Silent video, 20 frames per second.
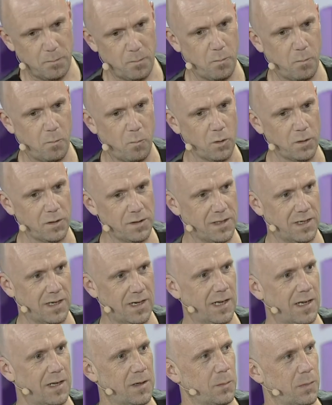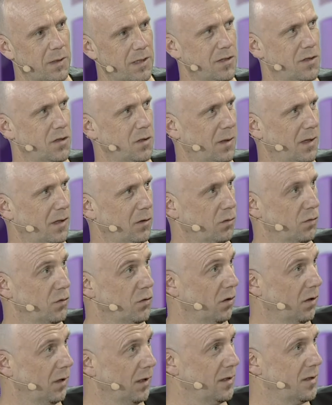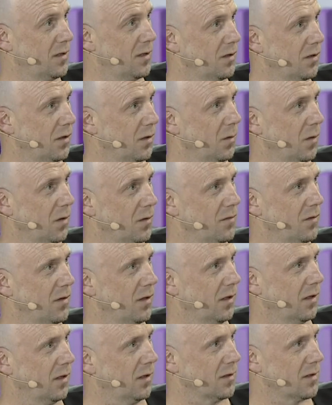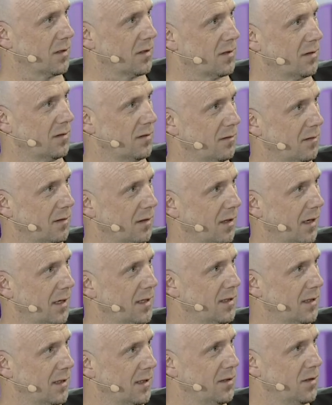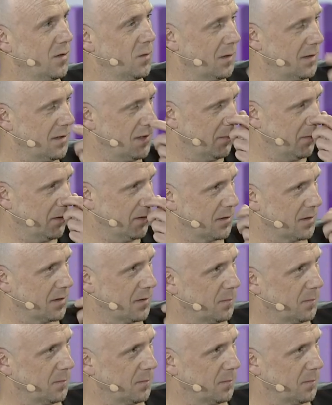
what has Clear been doing or trying to do over the last 18 to 20 months?